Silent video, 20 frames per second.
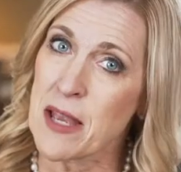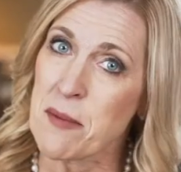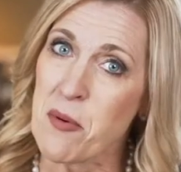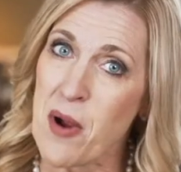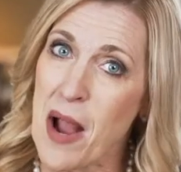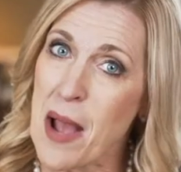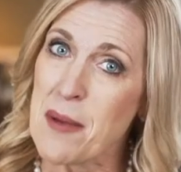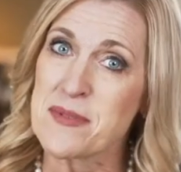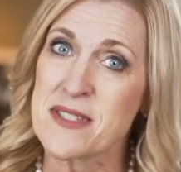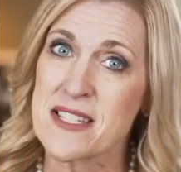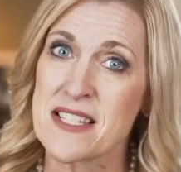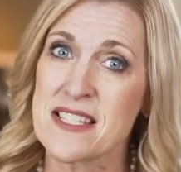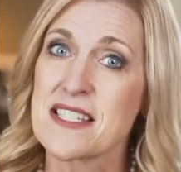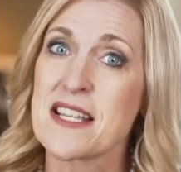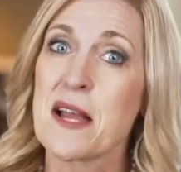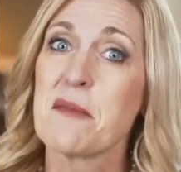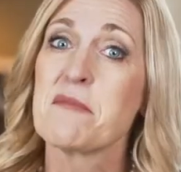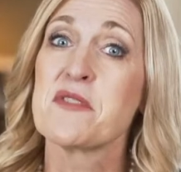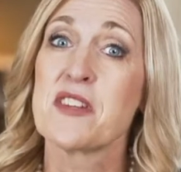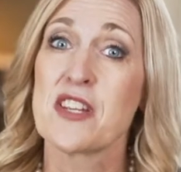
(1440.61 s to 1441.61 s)
And perhaps he is
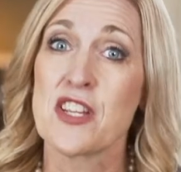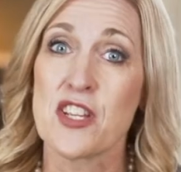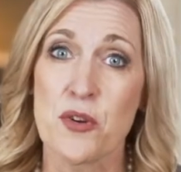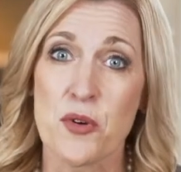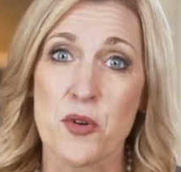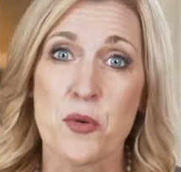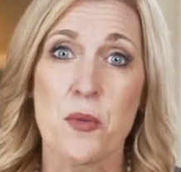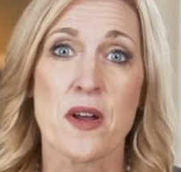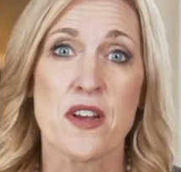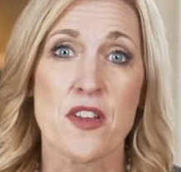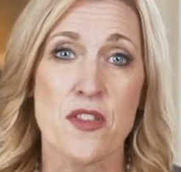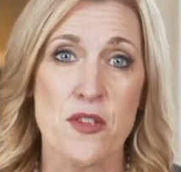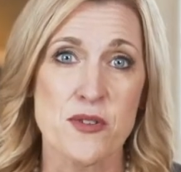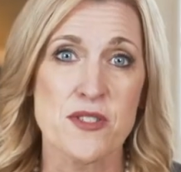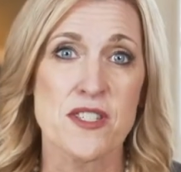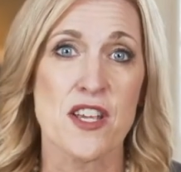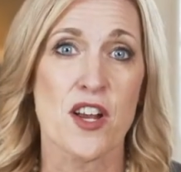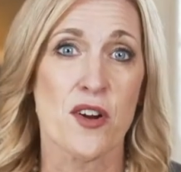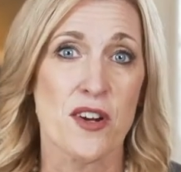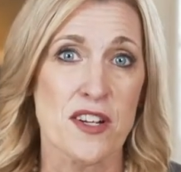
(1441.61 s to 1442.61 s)
tempting you in one of
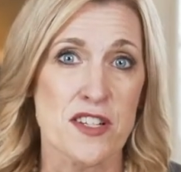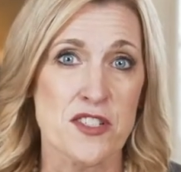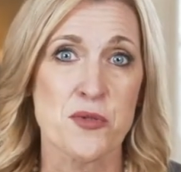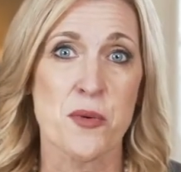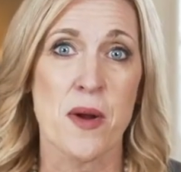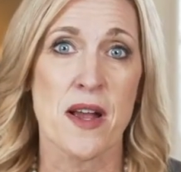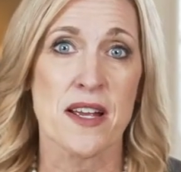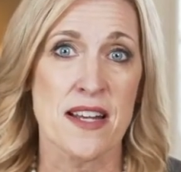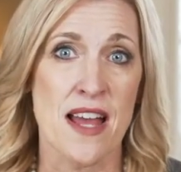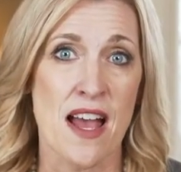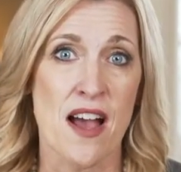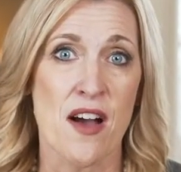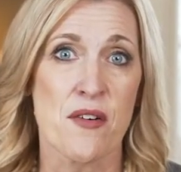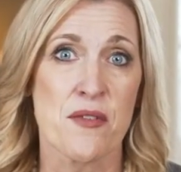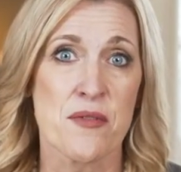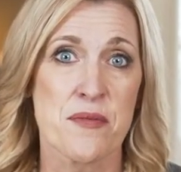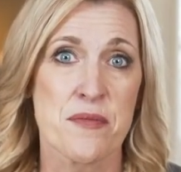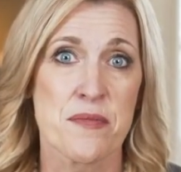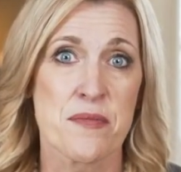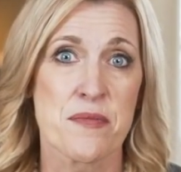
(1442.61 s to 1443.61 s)
those areas right
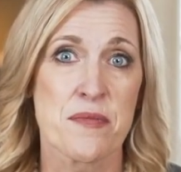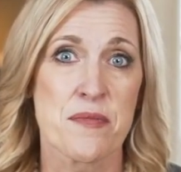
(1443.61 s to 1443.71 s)
now.